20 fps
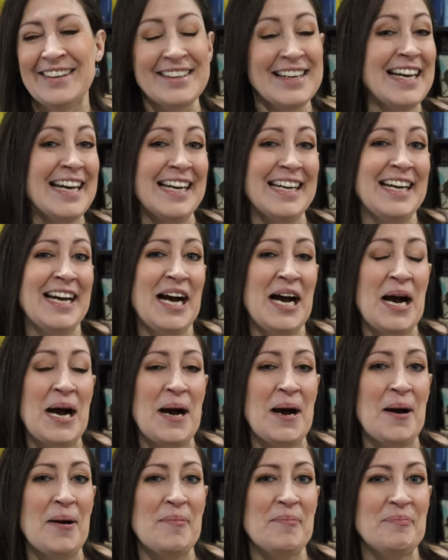okay,
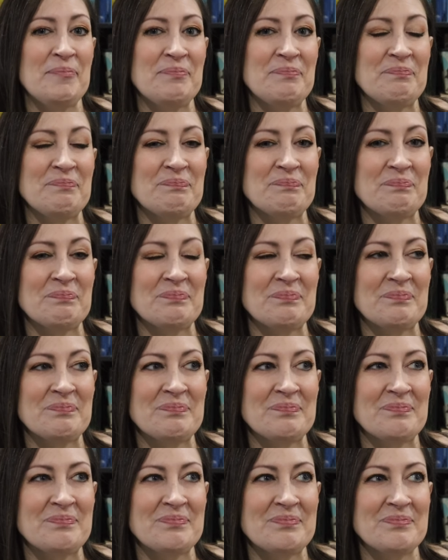um,
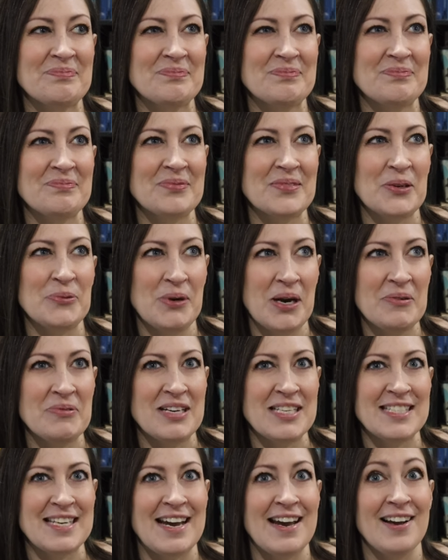where
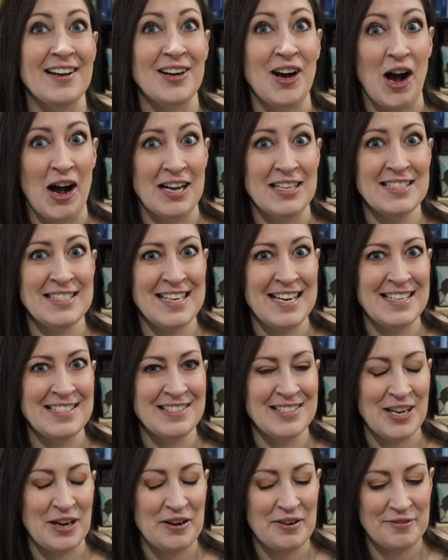was I?
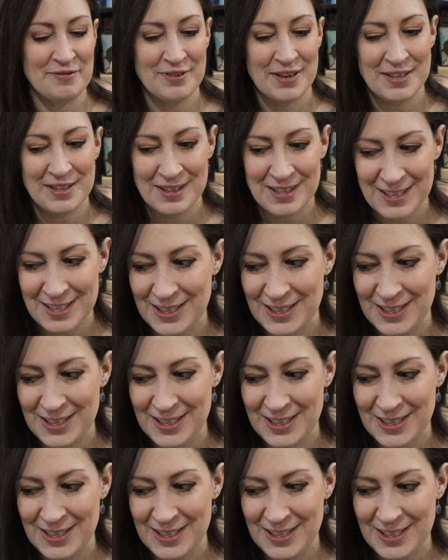Content of the